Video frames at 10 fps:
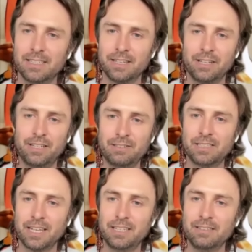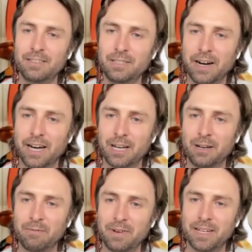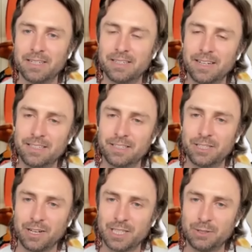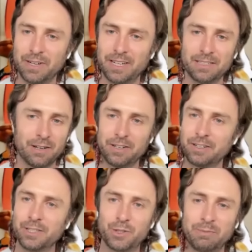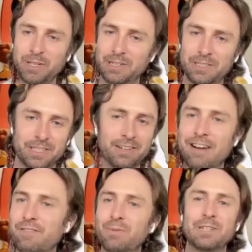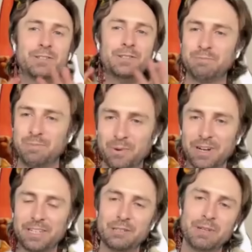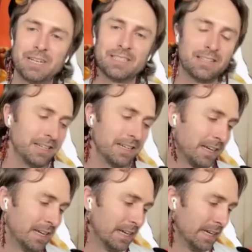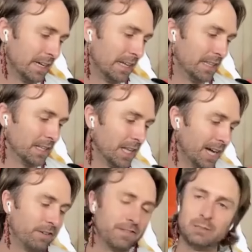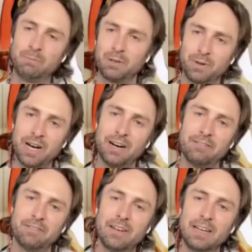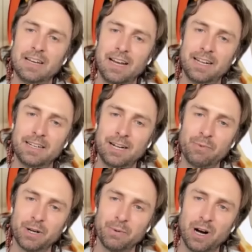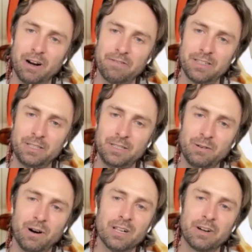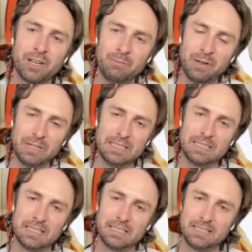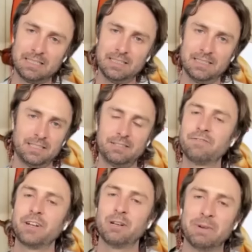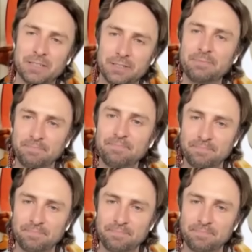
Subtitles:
just a huge thank you to you, Adam, and to Joshua, and to all your contributors and everyone who supported you, because I think the life of this book will have, and what it will offer to all of our communities is fundamental.